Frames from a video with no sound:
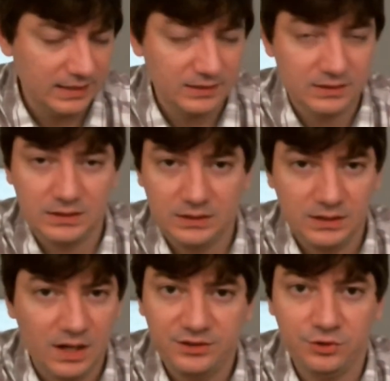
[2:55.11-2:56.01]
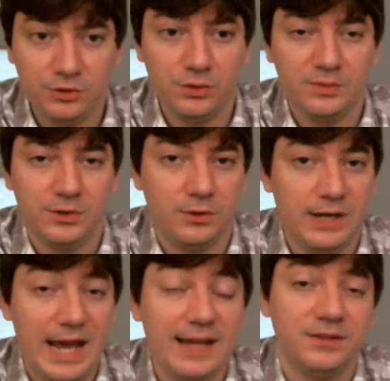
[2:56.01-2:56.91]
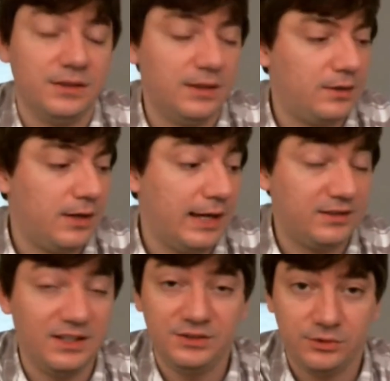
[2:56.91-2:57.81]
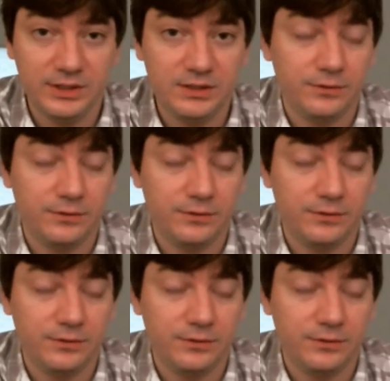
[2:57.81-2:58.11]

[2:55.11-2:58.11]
guess costumes or accessories